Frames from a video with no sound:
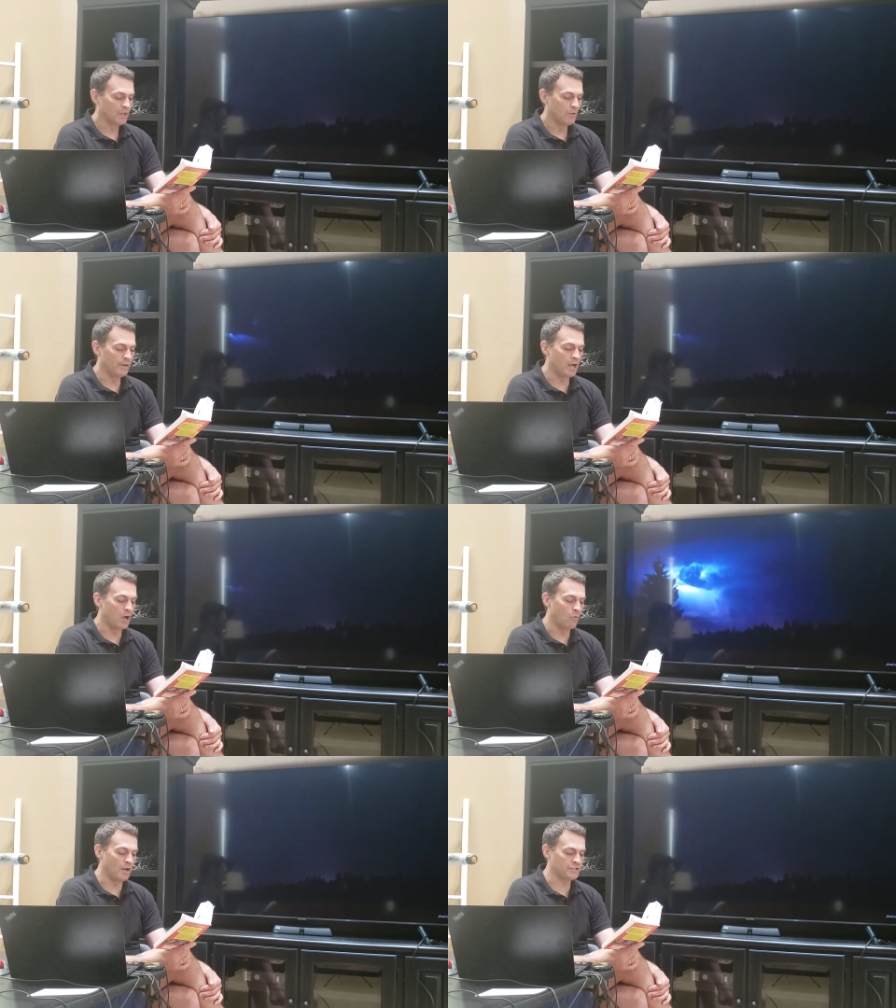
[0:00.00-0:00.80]
We
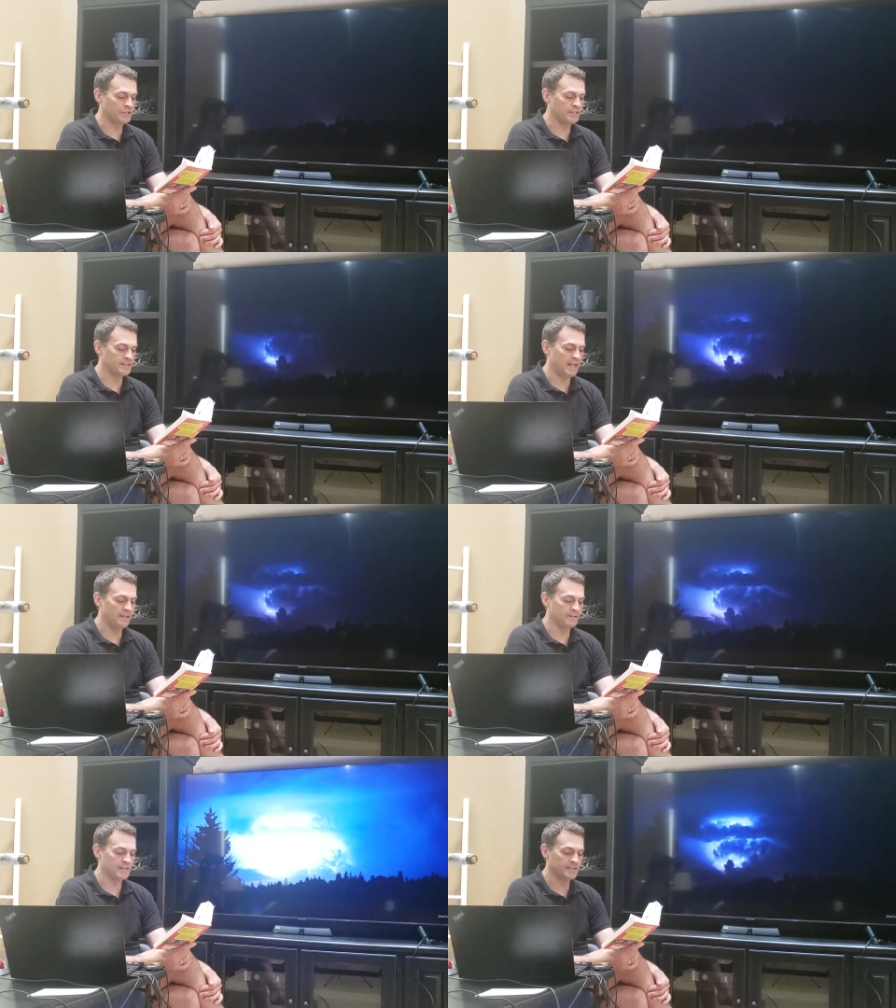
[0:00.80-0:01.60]
all watched in
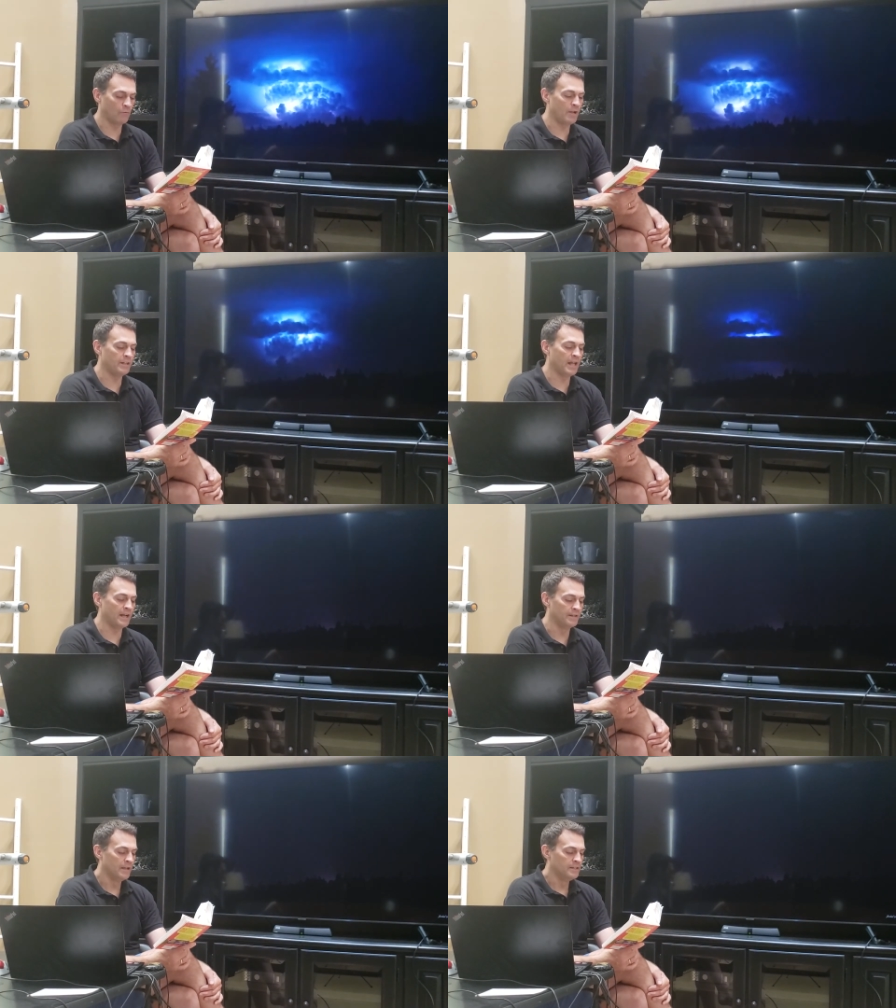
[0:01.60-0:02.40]
silence as the red
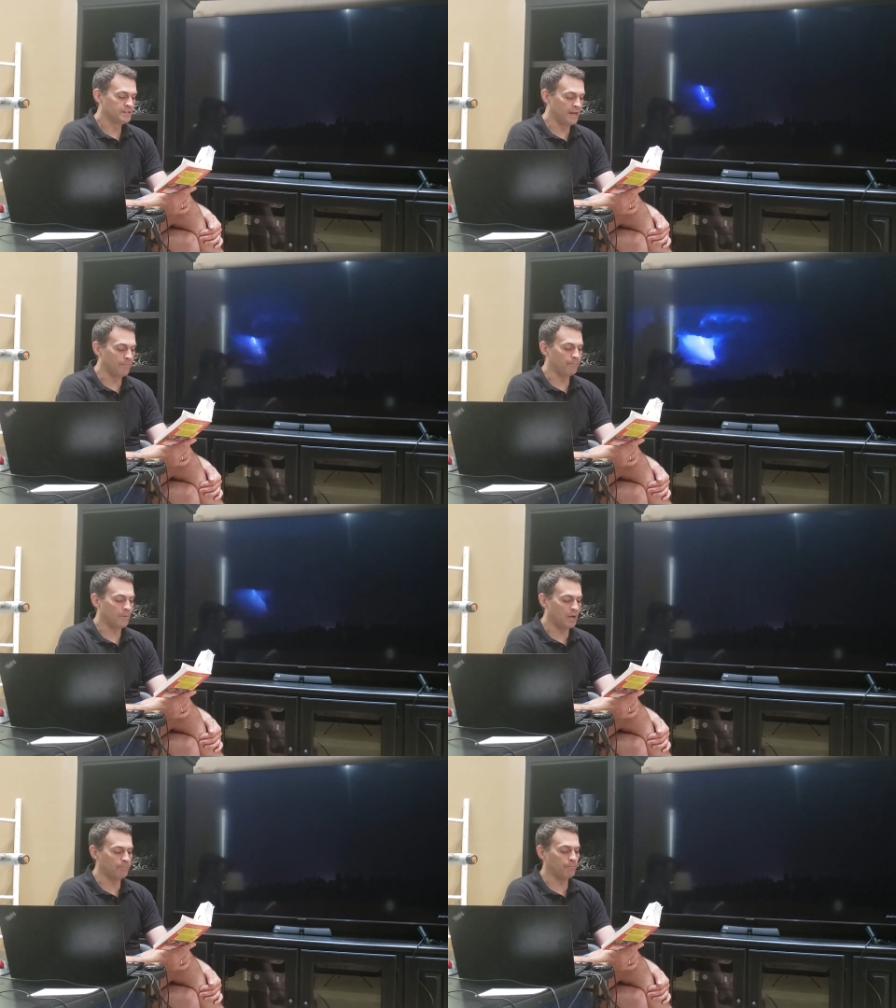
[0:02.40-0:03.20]
line slid
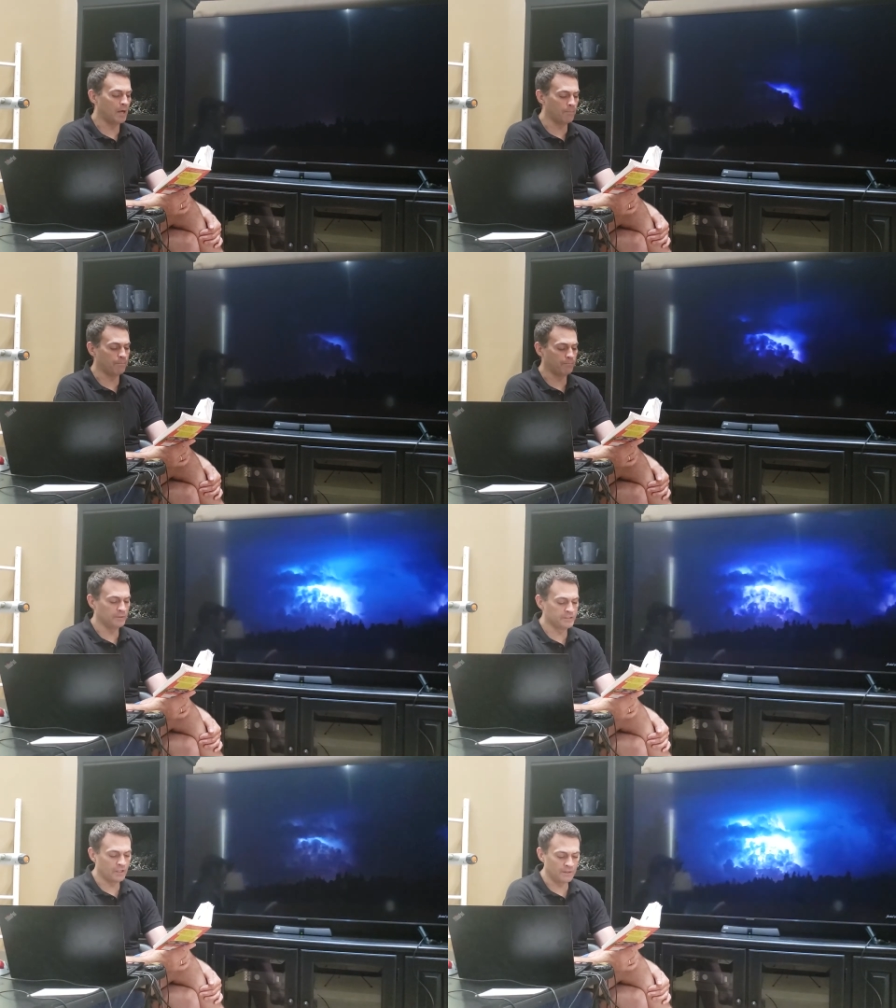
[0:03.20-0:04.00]
up,
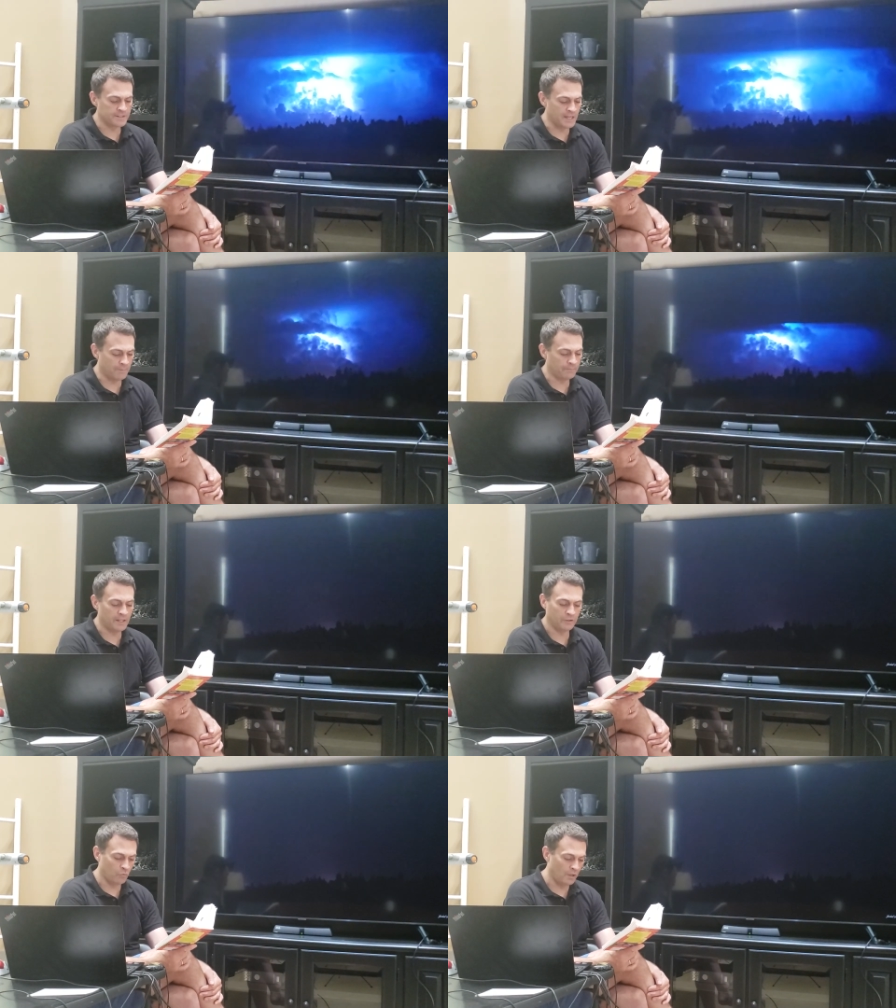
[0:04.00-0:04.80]
until it stopped
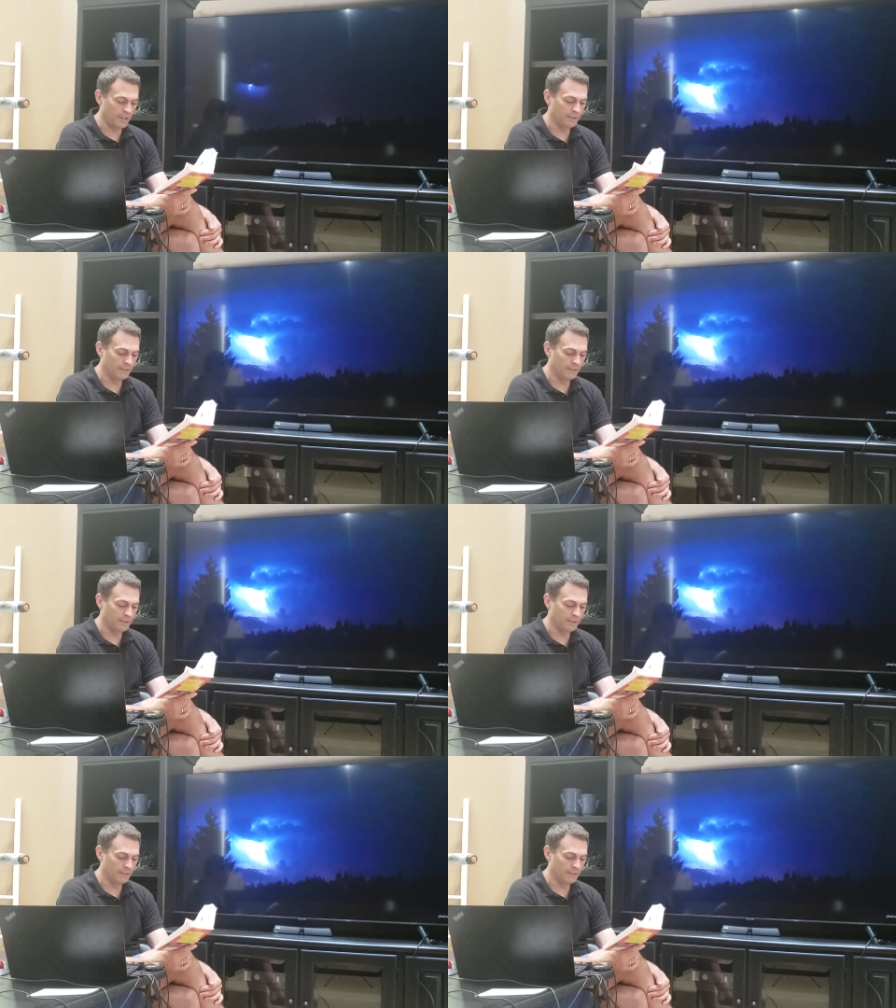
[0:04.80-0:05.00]
at 20.